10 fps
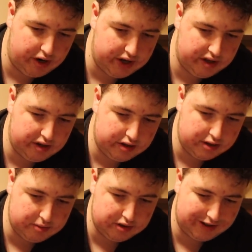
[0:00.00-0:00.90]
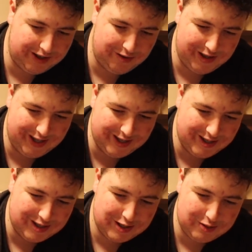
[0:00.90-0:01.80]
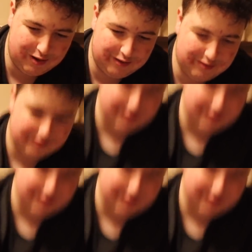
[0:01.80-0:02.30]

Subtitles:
Radiant and summoned like 2 of these and just swung